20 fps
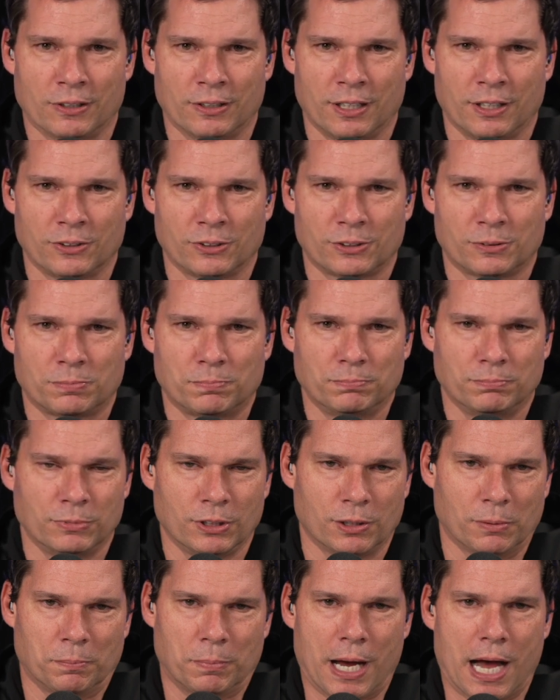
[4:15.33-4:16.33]
There's, you
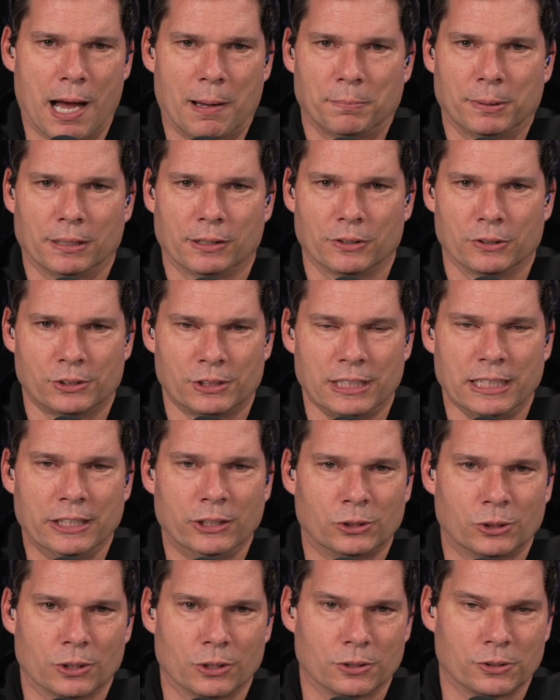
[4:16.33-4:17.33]
know, popular
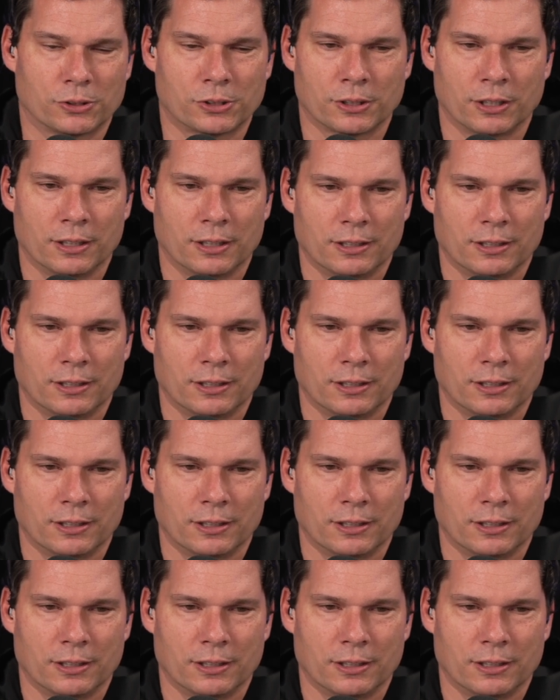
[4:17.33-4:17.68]
teachers.